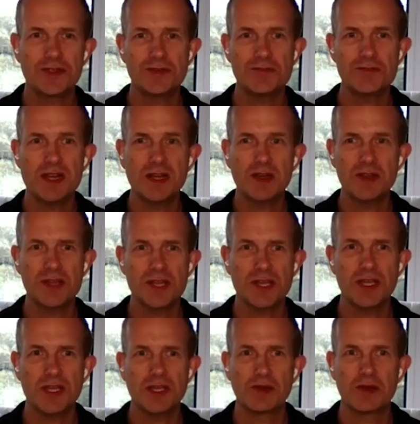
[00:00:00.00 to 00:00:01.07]
uh, to the middle
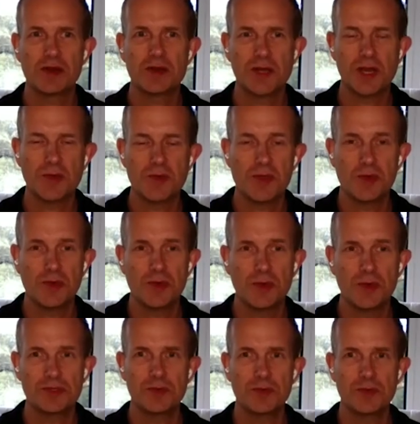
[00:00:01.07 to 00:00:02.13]
of the year you know we
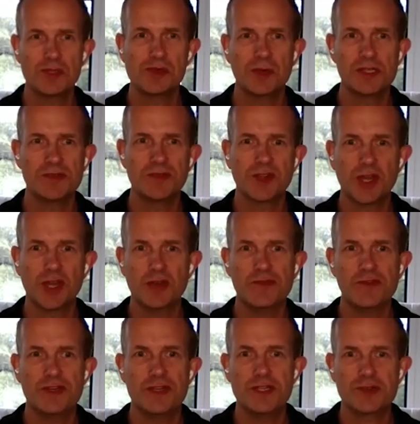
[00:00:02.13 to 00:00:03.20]
thought there was going to be too much of a
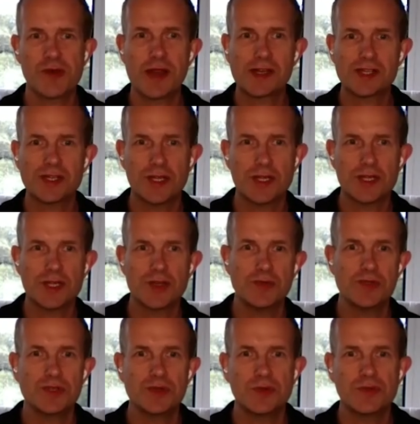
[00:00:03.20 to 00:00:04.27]
covid distraction
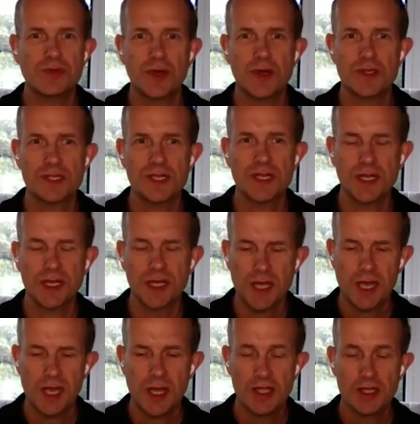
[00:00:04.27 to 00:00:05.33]
in q2 of last
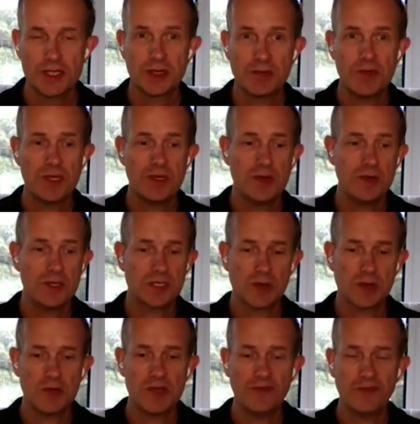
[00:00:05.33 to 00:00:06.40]
year so
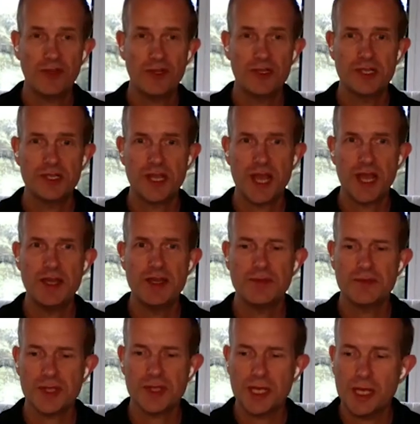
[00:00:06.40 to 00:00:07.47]
we so we deferred to the
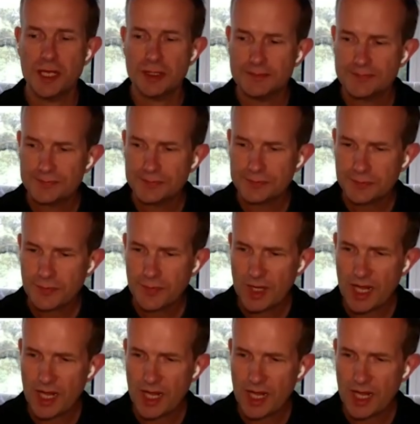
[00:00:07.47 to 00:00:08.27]
end of the year